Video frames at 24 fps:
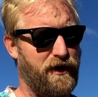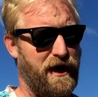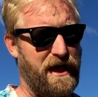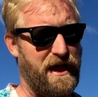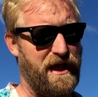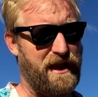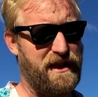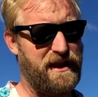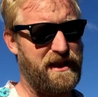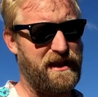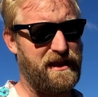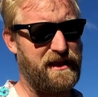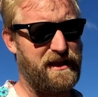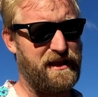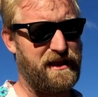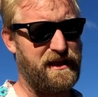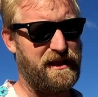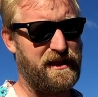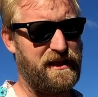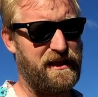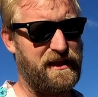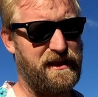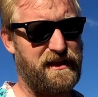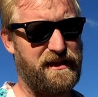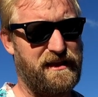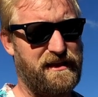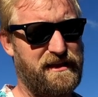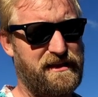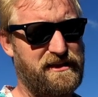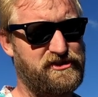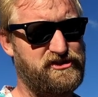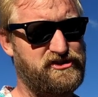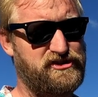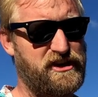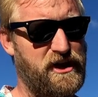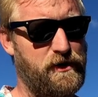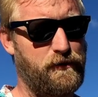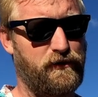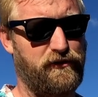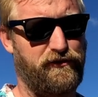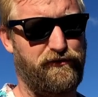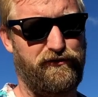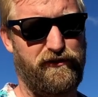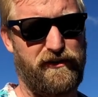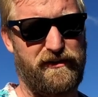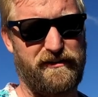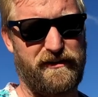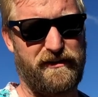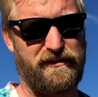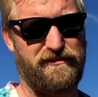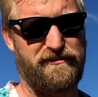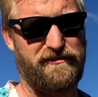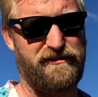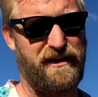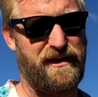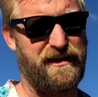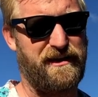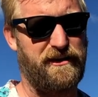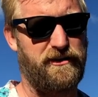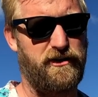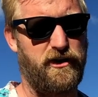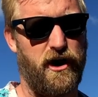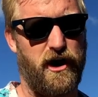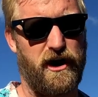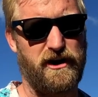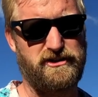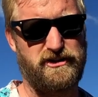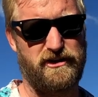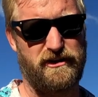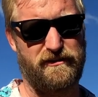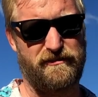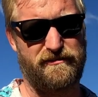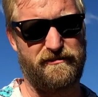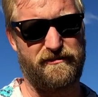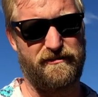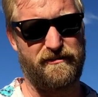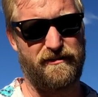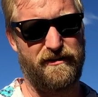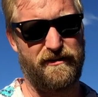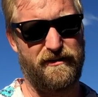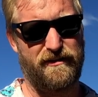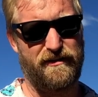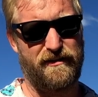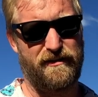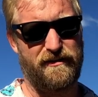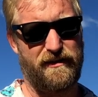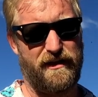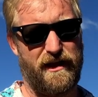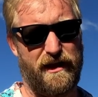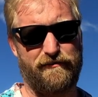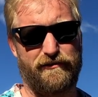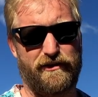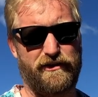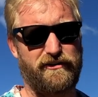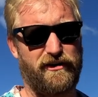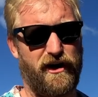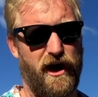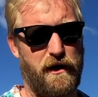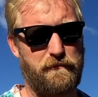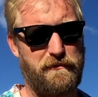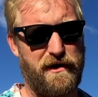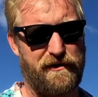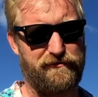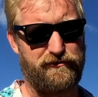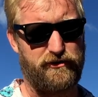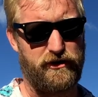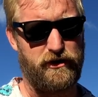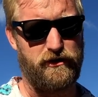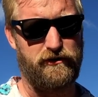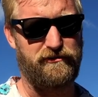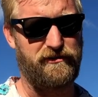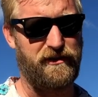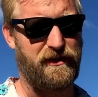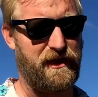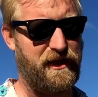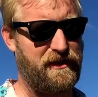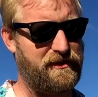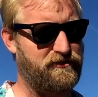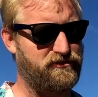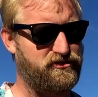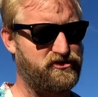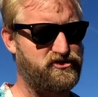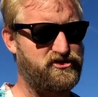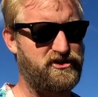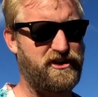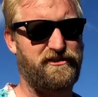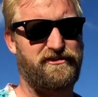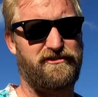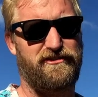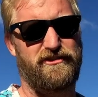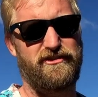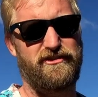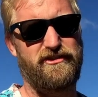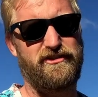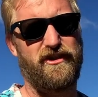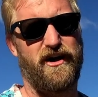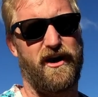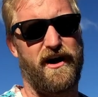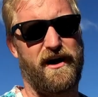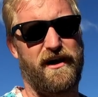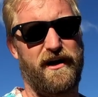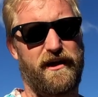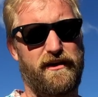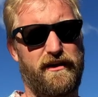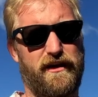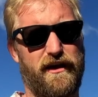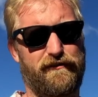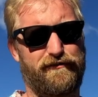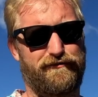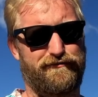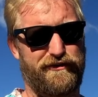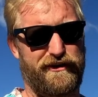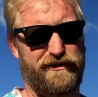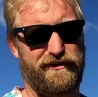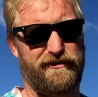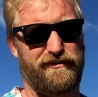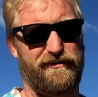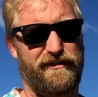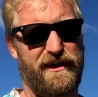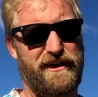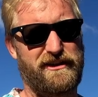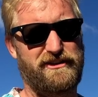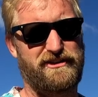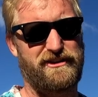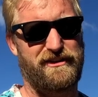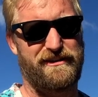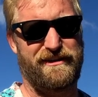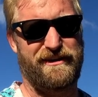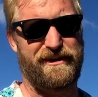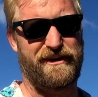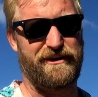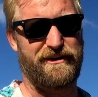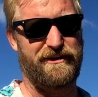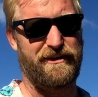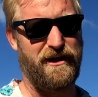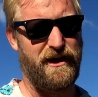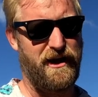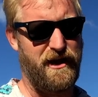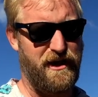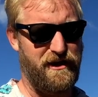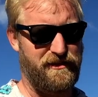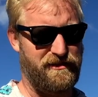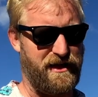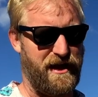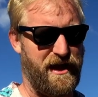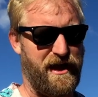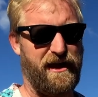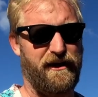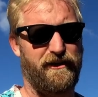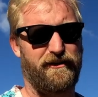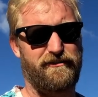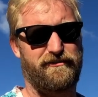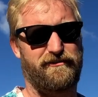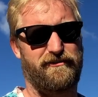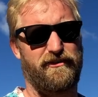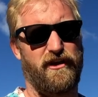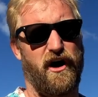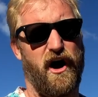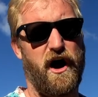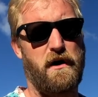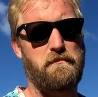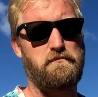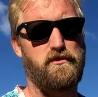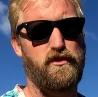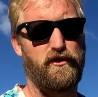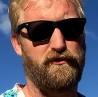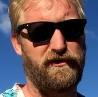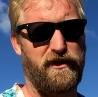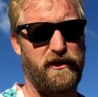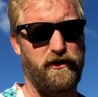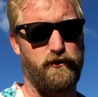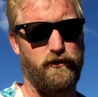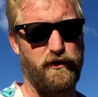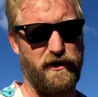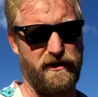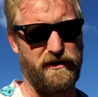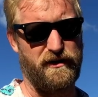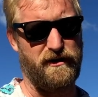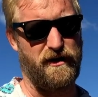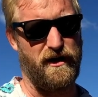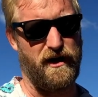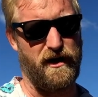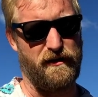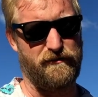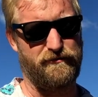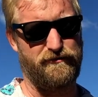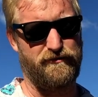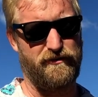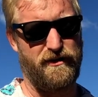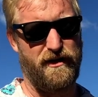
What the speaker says: but she was feeling sick and nauseous every time after using it. There's just not enough ventilation here. The air's not moving quick enough